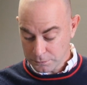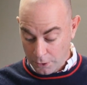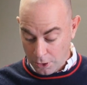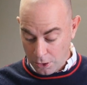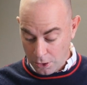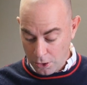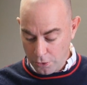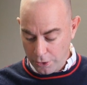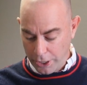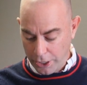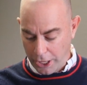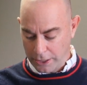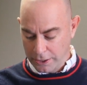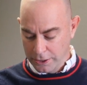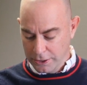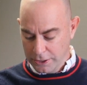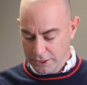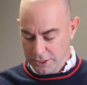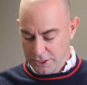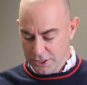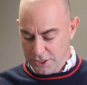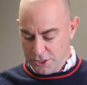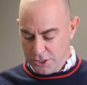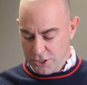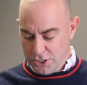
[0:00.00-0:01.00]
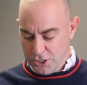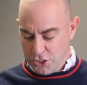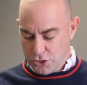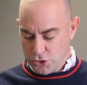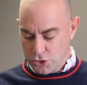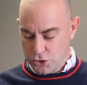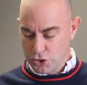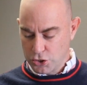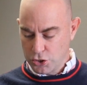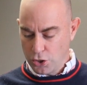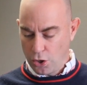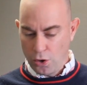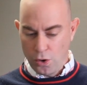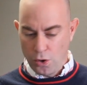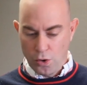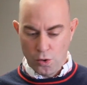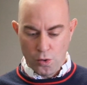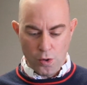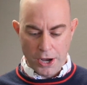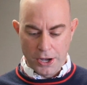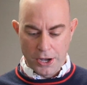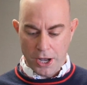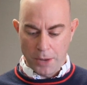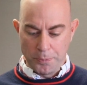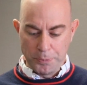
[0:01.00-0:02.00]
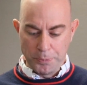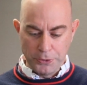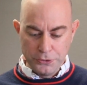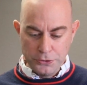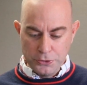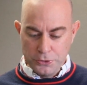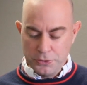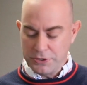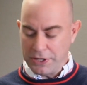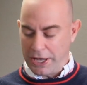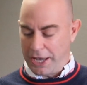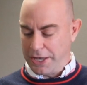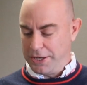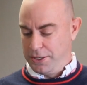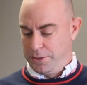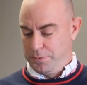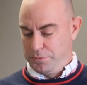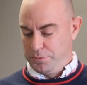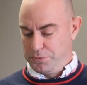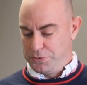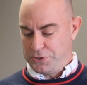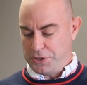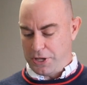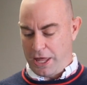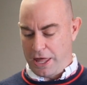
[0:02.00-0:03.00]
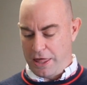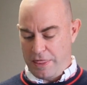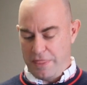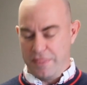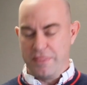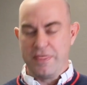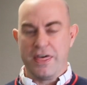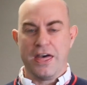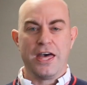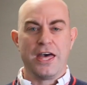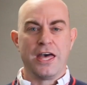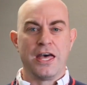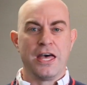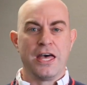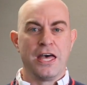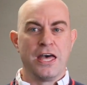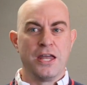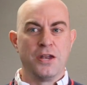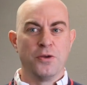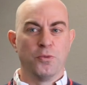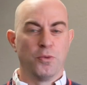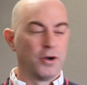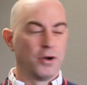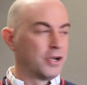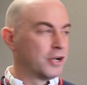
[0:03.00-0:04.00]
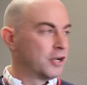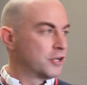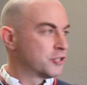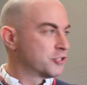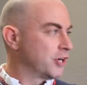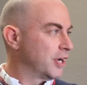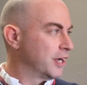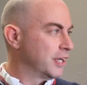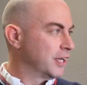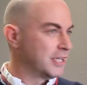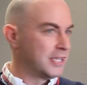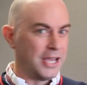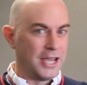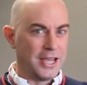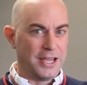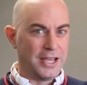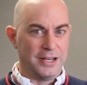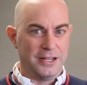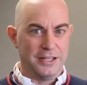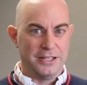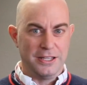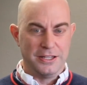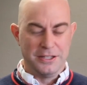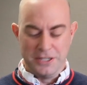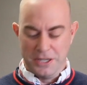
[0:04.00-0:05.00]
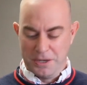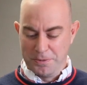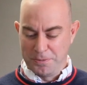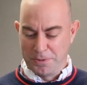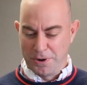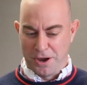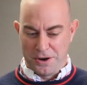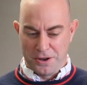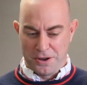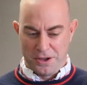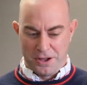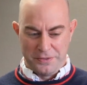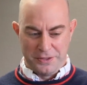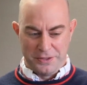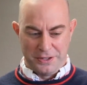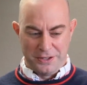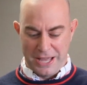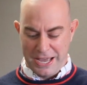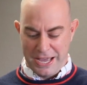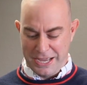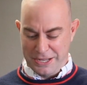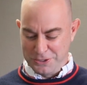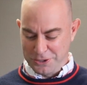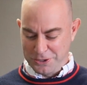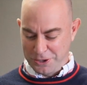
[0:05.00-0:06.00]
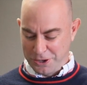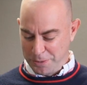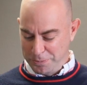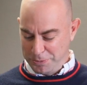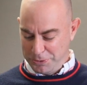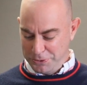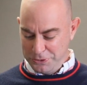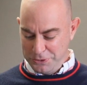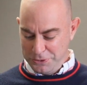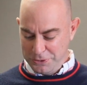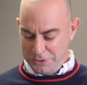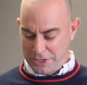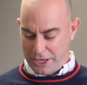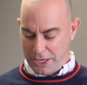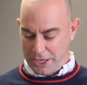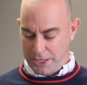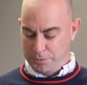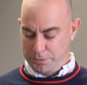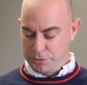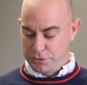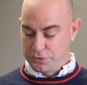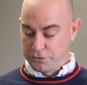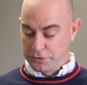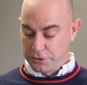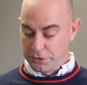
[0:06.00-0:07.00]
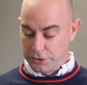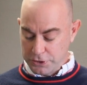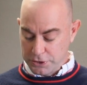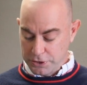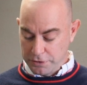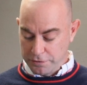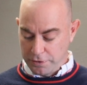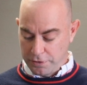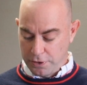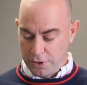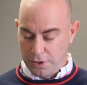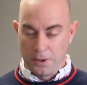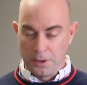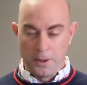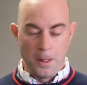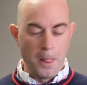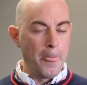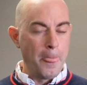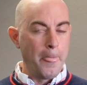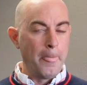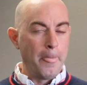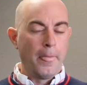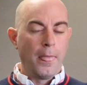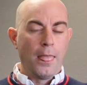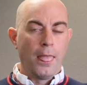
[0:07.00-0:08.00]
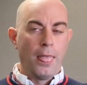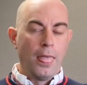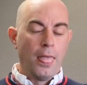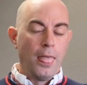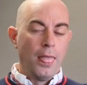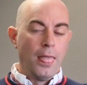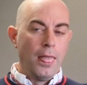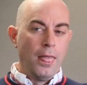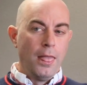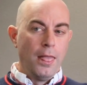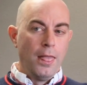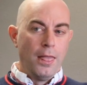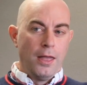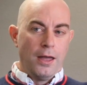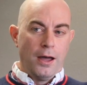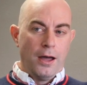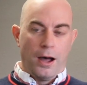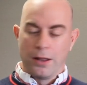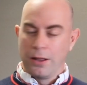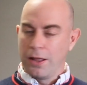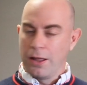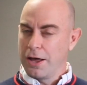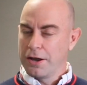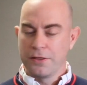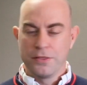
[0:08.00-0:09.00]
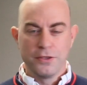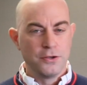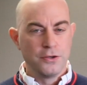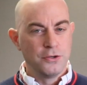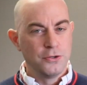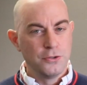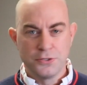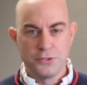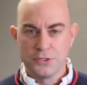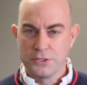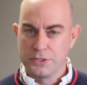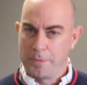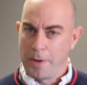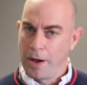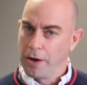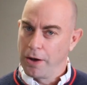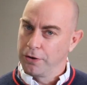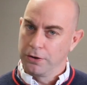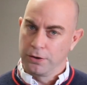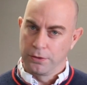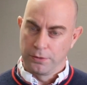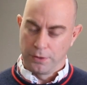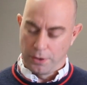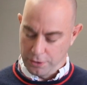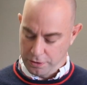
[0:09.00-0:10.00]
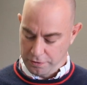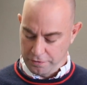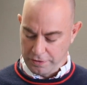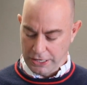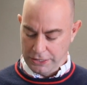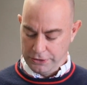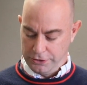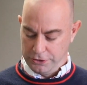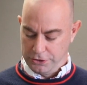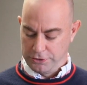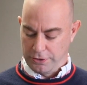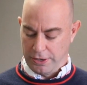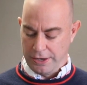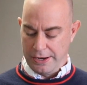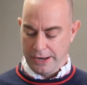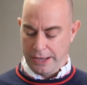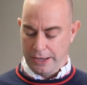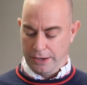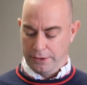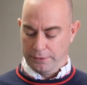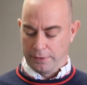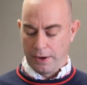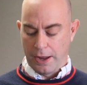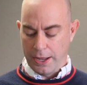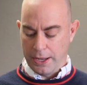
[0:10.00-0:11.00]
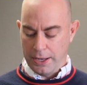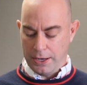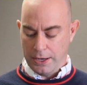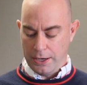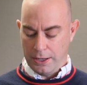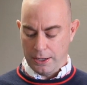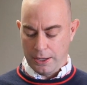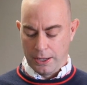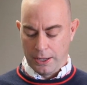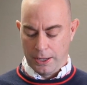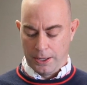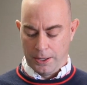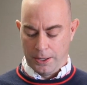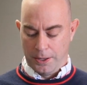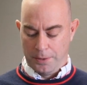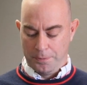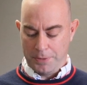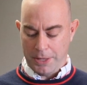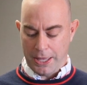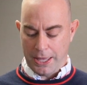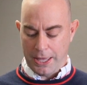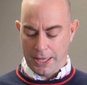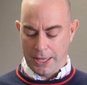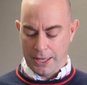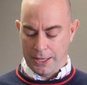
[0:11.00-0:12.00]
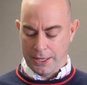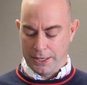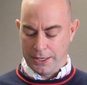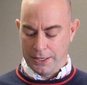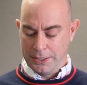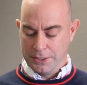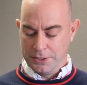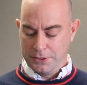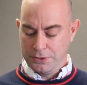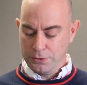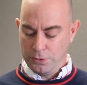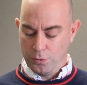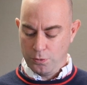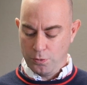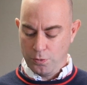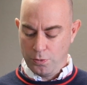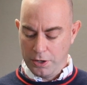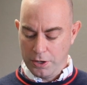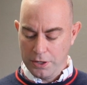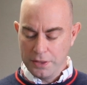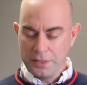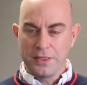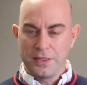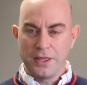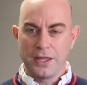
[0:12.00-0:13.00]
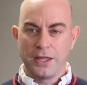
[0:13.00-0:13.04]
Okay. So a couple news items, and then we're going to try to get Nimrod on the line. So a couple news items. First of all, a lot of the news is about coronavirus right now, right? And one